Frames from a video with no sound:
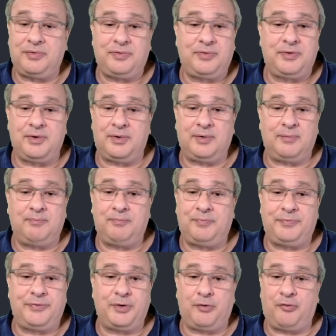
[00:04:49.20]
They're
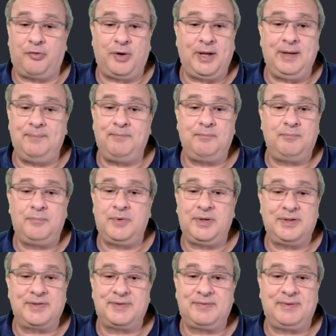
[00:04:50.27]
free. You
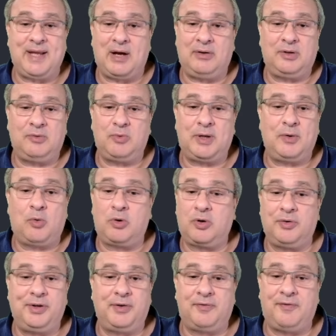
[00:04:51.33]
just download one, or go
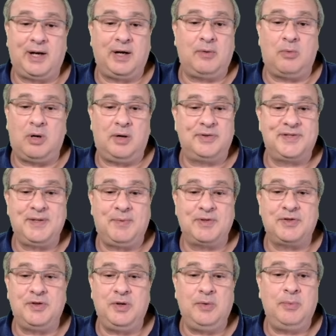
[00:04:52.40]
to your firewall and see
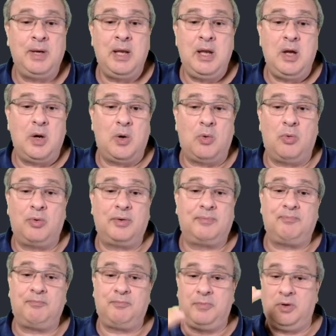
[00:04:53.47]
what's new, or
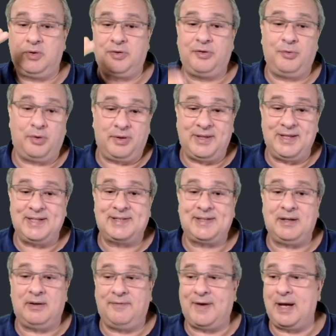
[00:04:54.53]
look through the list
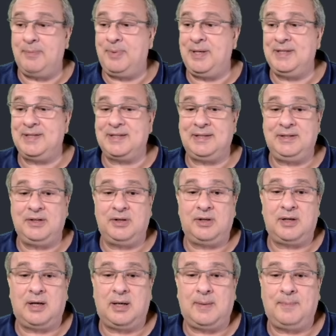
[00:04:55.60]
of IPs in
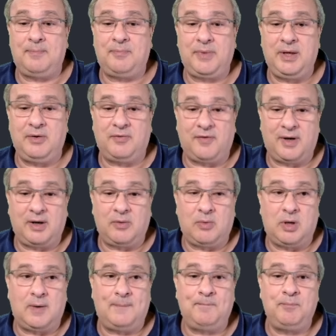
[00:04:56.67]
your
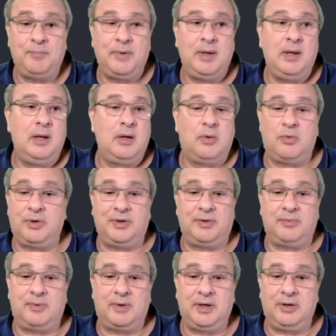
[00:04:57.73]
firewall or
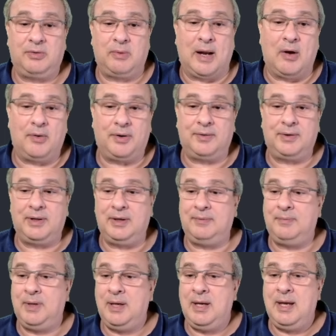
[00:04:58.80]
your router,
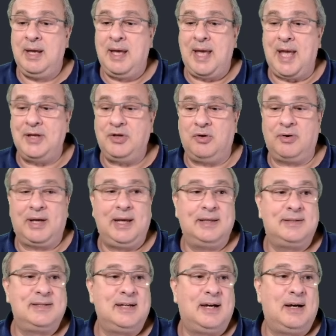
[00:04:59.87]
and you'll get
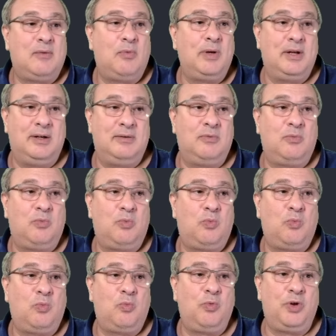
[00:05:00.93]
what
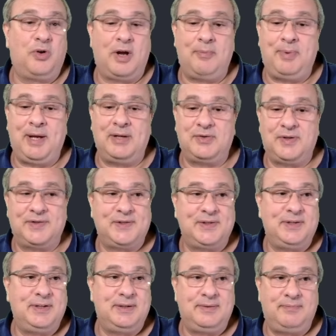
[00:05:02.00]
your IP address, and
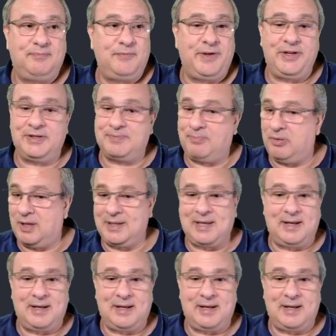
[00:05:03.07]
then you just plug that